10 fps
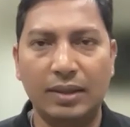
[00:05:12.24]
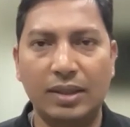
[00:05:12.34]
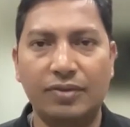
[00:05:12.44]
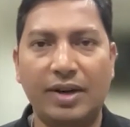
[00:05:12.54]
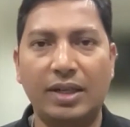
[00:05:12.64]

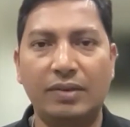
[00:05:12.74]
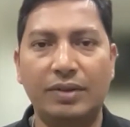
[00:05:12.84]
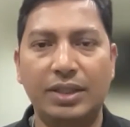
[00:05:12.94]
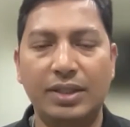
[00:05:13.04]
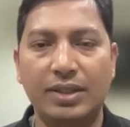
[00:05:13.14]
This fatty liver
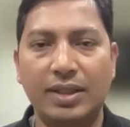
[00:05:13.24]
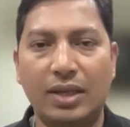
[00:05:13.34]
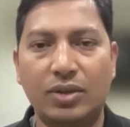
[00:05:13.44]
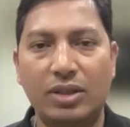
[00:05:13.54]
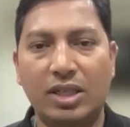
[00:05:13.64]
disease is
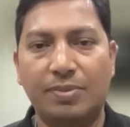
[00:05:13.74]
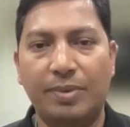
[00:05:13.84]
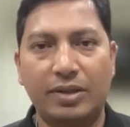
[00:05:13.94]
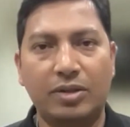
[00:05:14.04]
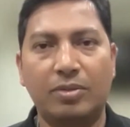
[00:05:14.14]
actually a
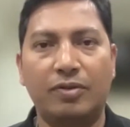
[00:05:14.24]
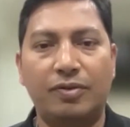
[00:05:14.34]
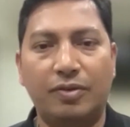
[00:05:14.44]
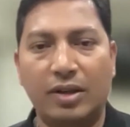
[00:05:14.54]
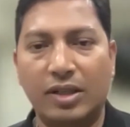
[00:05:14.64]
spectrum
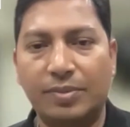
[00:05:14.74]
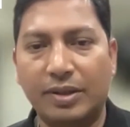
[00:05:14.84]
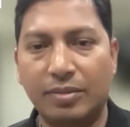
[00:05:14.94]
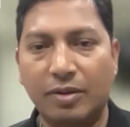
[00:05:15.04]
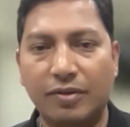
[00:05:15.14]

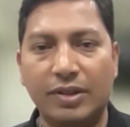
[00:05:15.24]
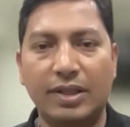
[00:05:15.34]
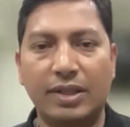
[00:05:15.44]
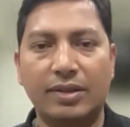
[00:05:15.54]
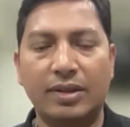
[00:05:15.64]
of
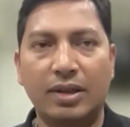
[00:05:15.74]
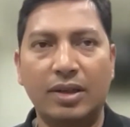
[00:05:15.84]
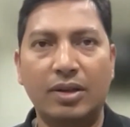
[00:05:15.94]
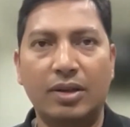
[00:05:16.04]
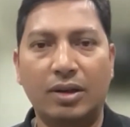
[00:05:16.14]
disease.
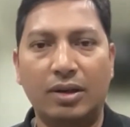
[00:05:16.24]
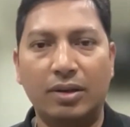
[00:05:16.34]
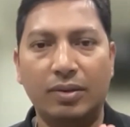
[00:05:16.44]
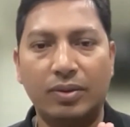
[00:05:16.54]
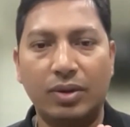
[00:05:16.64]

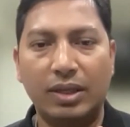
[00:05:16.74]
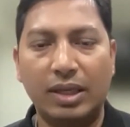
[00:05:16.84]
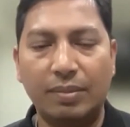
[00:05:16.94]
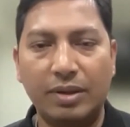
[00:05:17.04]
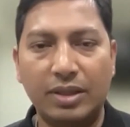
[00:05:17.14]
So it
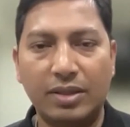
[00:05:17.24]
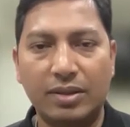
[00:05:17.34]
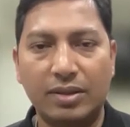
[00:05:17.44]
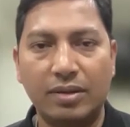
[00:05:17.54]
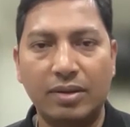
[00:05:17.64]
can be
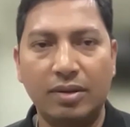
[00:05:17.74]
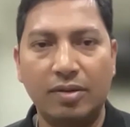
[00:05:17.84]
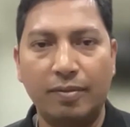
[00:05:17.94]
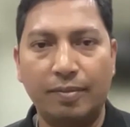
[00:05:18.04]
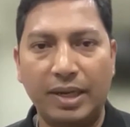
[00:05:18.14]
just
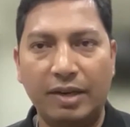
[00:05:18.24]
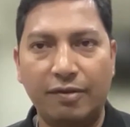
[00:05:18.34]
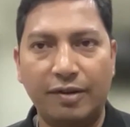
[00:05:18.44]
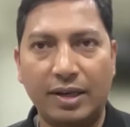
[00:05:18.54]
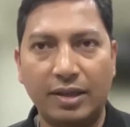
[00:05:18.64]
plain
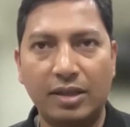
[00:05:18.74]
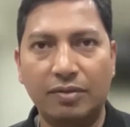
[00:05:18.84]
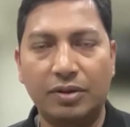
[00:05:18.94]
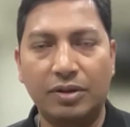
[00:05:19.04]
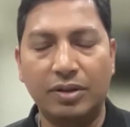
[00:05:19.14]
fat in the
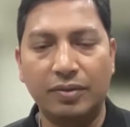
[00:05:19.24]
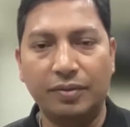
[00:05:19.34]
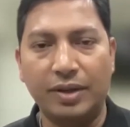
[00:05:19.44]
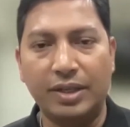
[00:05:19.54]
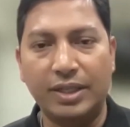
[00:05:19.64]
liver,
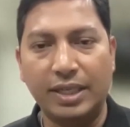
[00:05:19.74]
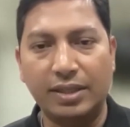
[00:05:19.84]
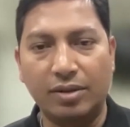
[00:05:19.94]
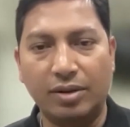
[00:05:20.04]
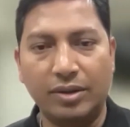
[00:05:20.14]
where it
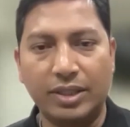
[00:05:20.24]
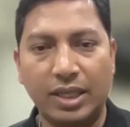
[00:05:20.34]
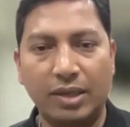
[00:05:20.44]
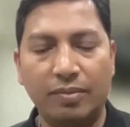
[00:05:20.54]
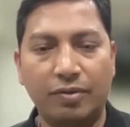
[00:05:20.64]
takes long
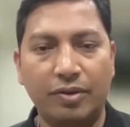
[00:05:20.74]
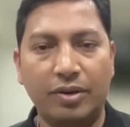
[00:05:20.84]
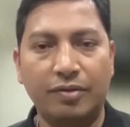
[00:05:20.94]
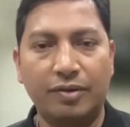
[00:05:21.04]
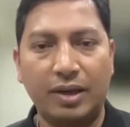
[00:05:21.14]
time for
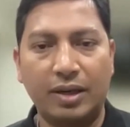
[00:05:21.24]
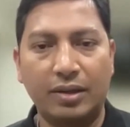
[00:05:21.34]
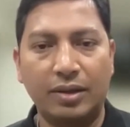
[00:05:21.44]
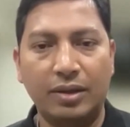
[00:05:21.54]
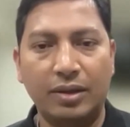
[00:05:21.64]
the
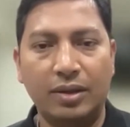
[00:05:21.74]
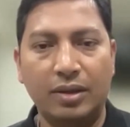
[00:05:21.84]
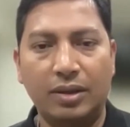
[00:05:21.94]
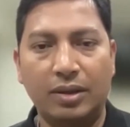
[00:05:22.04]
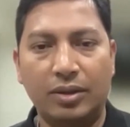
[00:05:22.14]
fat
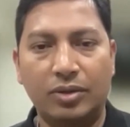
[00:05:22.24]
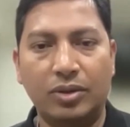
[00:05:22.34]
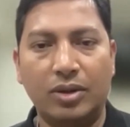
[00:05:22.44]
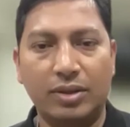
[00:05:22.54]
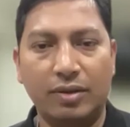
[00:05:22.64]
to
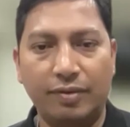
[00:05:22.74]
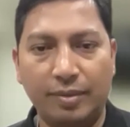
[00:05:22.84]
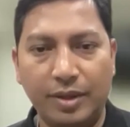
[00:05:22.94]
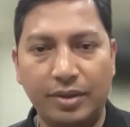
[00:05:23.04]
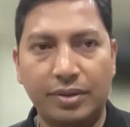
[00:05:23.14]
cause
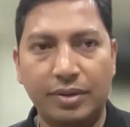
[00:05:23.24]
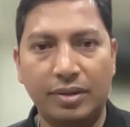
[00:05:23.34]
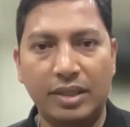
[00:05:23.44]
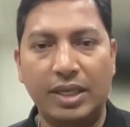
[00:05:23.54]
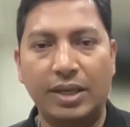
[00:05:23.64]
inflammation,
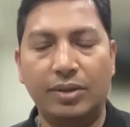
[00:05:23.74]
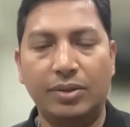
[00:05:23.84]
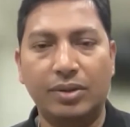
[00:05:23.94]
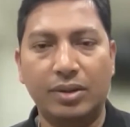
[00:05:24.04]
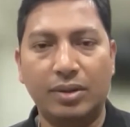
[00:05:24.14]
leading to